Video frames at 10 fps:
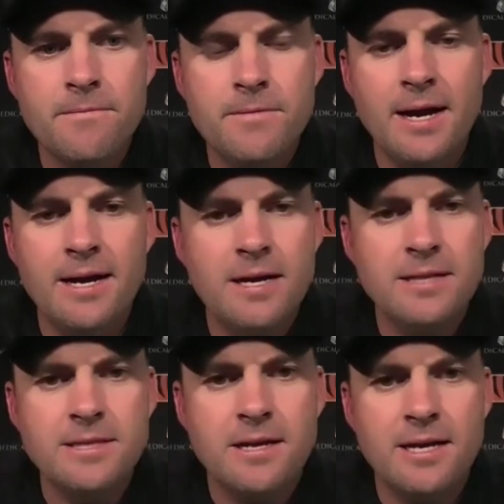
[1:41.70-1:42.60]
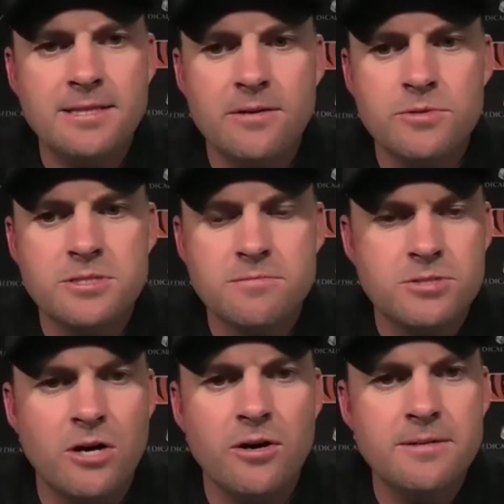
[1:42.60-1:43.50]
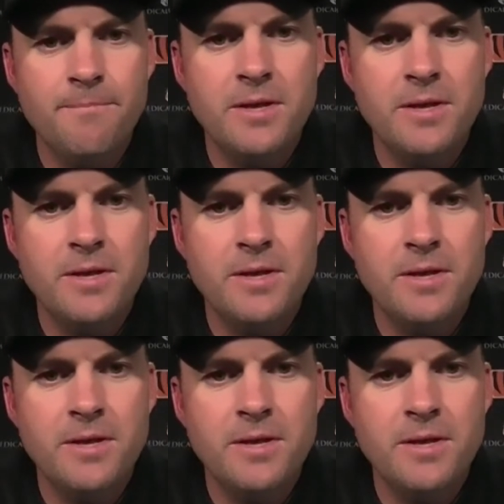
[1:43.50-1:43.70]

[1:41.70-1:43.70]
Yeah, I thought it was solid.